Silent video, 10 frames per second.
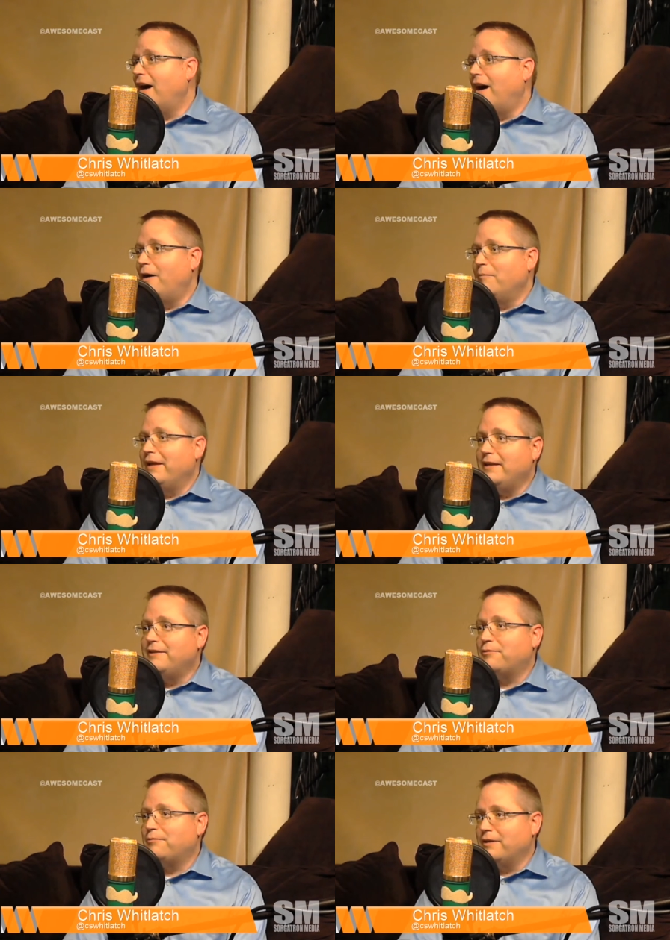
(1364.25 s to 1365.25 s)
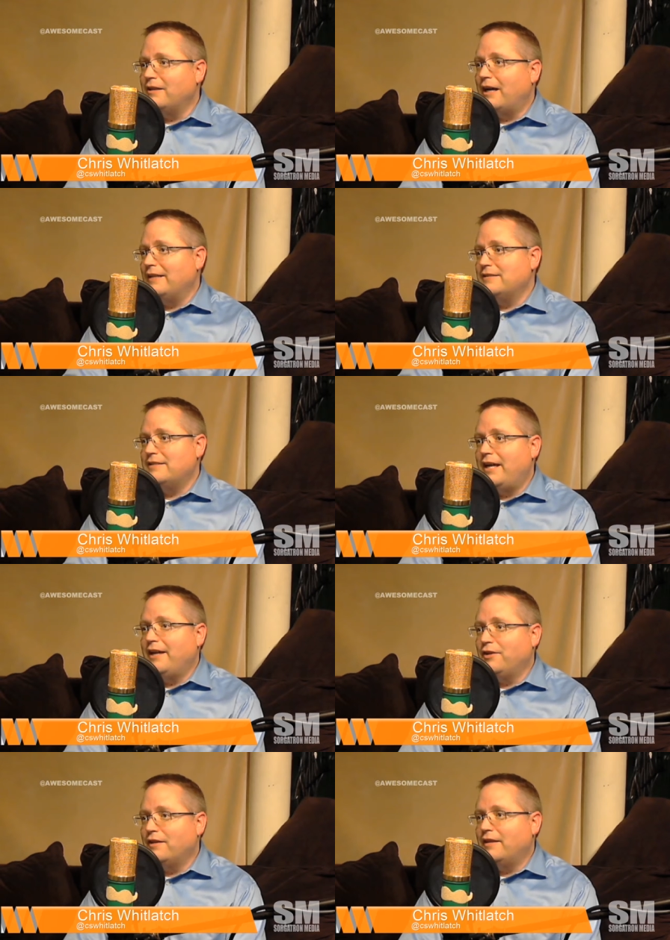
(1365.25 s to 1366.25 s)
They need to realize
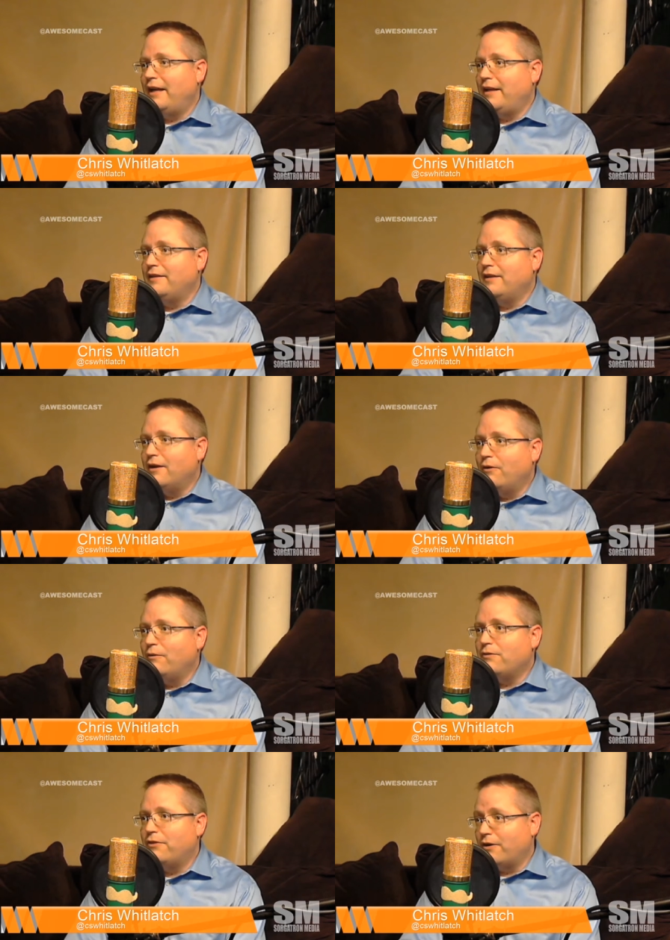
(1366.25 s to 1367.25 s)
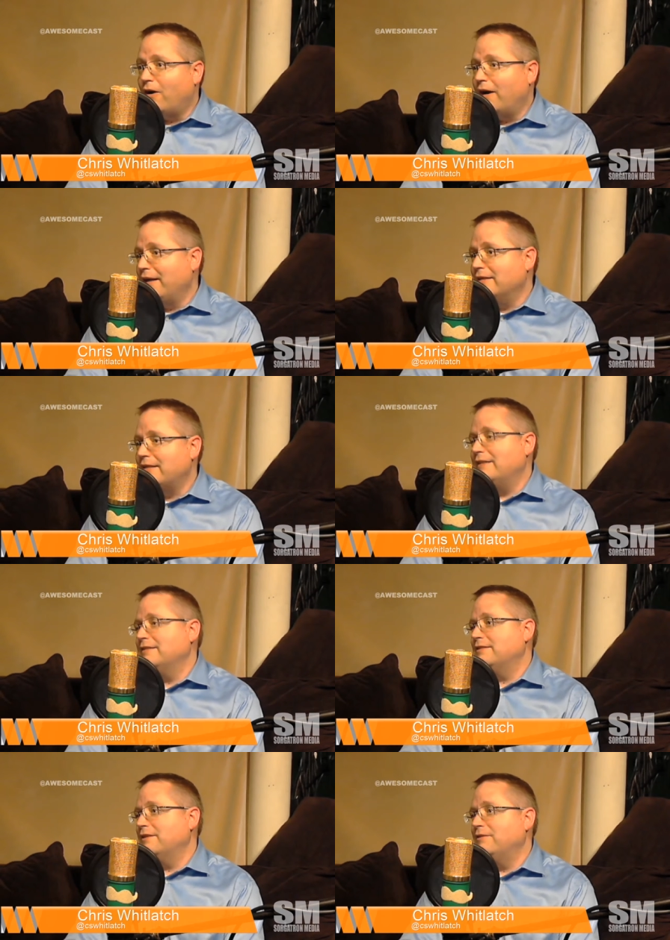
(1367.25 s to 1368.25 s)
that you know, their audience has
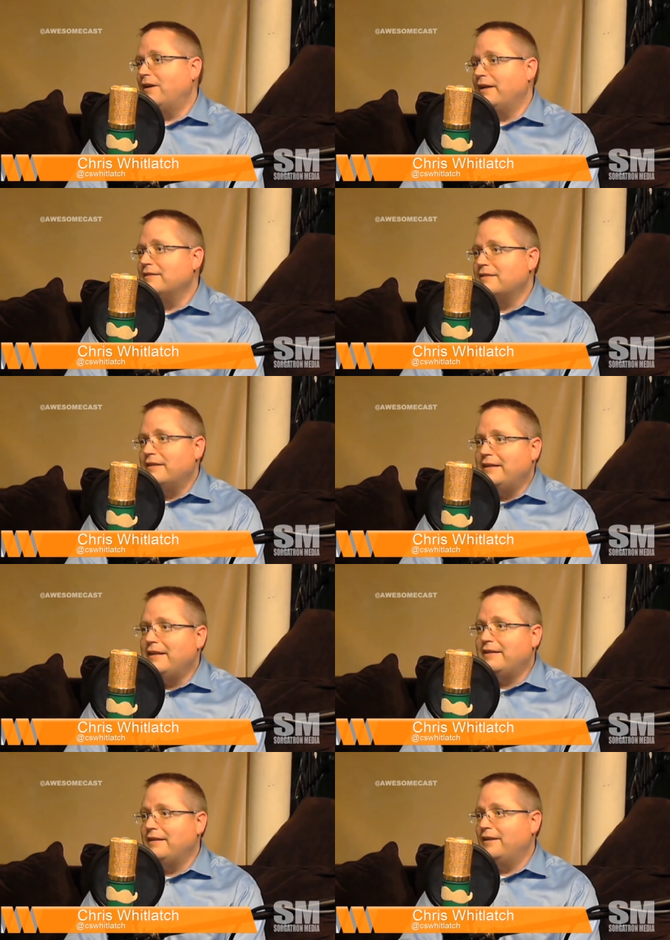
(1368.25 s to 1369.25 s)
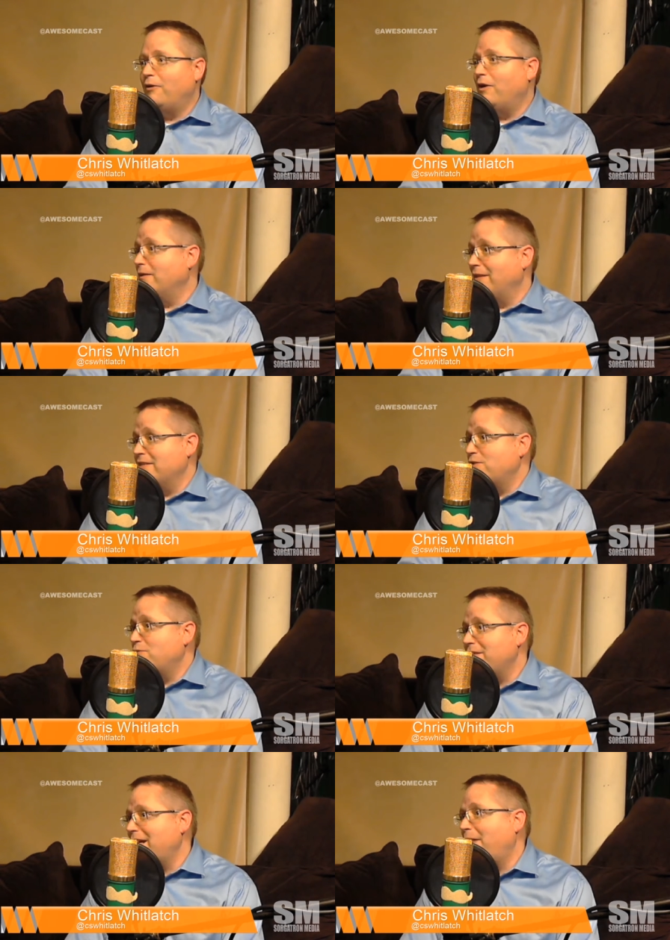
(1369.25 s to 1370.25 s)
its own audience, and they need, you know, this is
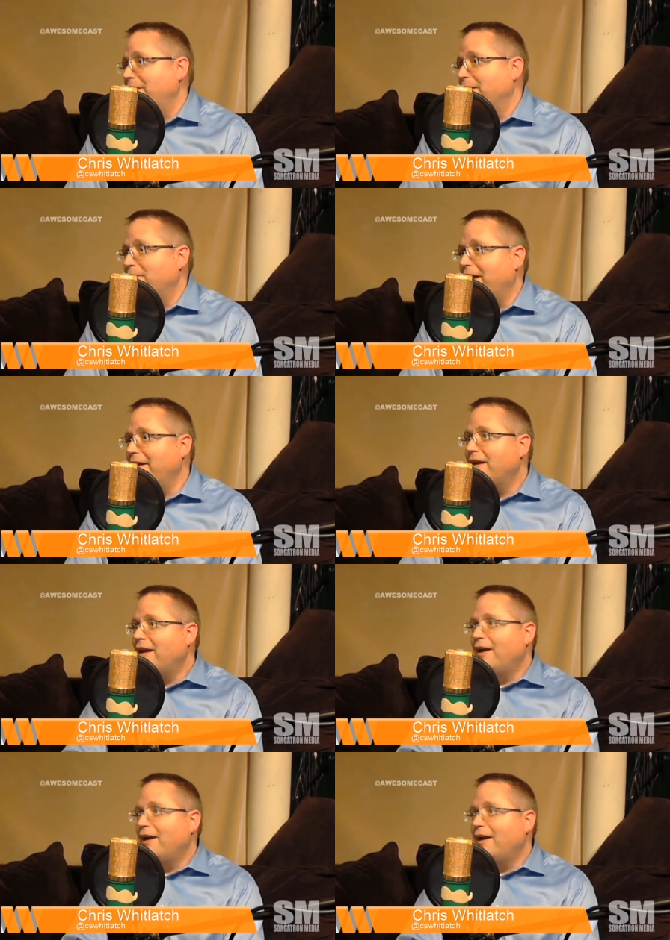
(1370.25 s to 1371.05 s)
what's happening, right?